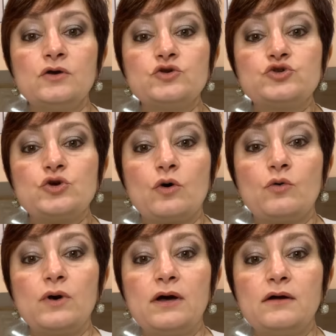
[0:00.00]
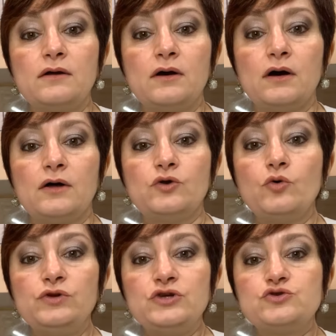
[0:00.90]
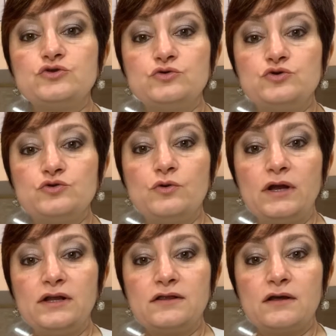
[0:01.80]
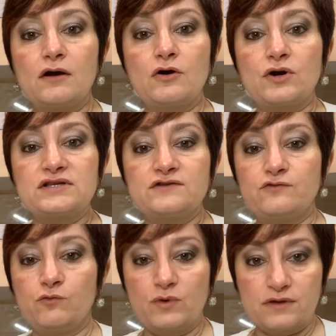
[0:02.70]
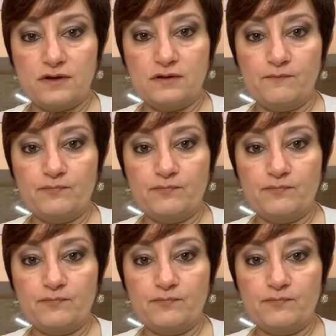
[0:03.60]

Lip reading: So no need to do anything aggressive with it.